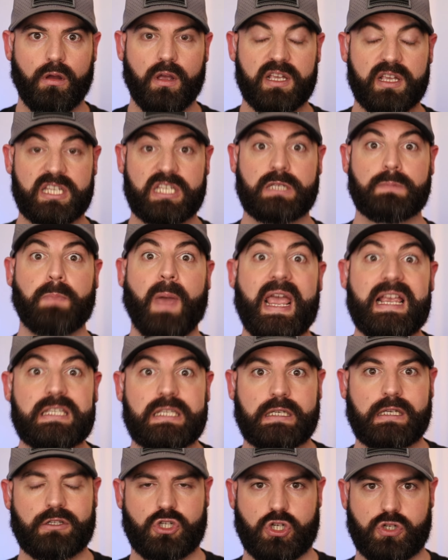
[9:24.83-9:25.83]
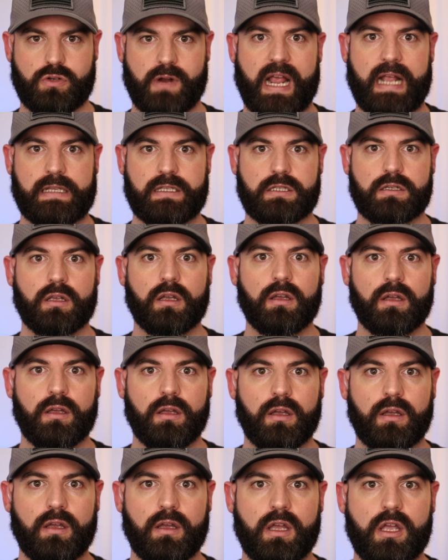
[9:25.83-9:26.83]
Space constraints.
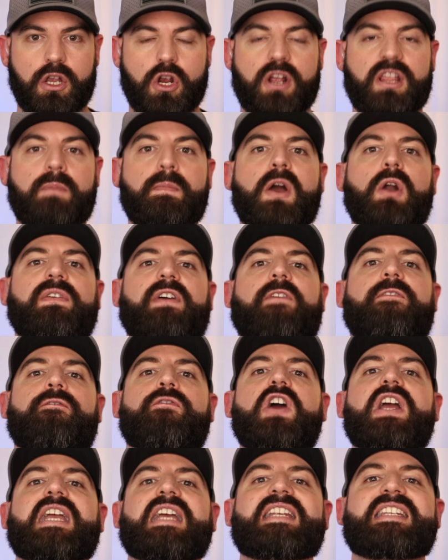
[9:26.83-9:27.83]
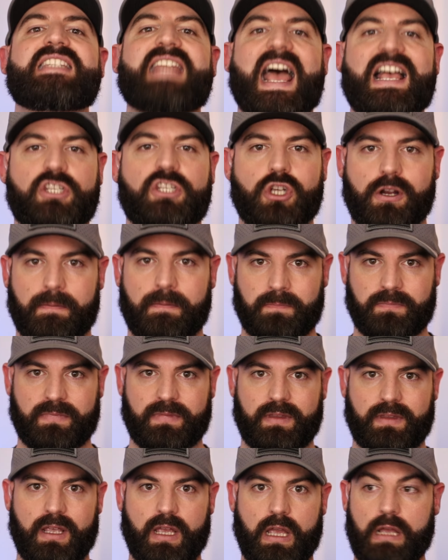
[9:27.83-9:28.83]
You're in the middle of a freaking desert
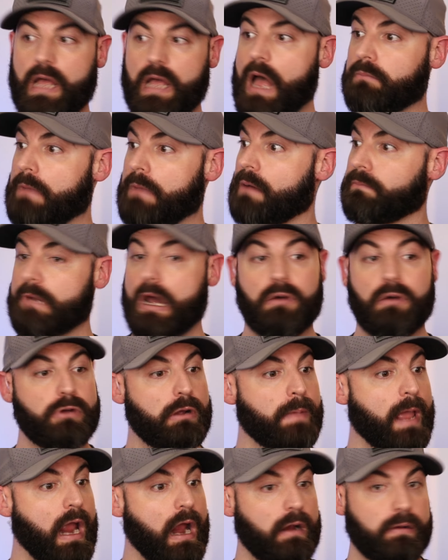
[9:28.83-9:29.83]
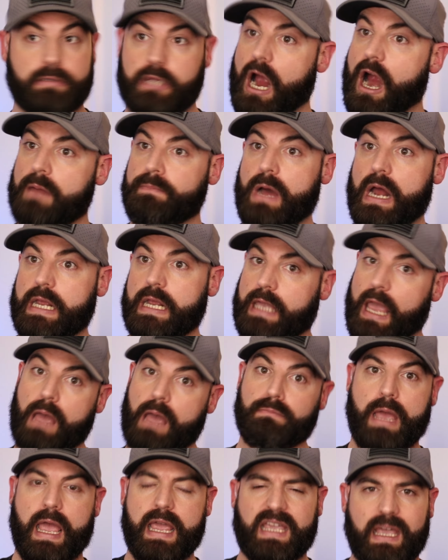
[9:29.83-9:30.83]
Oh, oh, no room here. Sorry, buddy. Can't
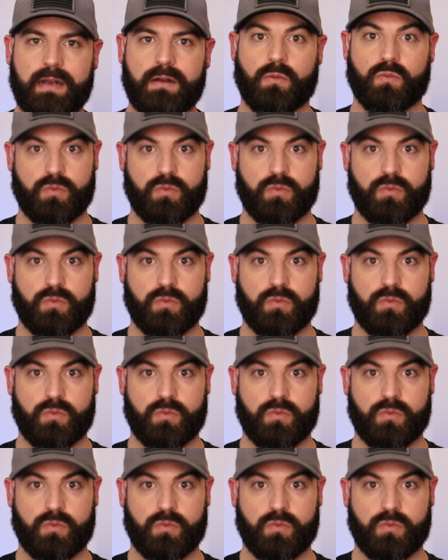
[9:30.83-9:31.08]
make it.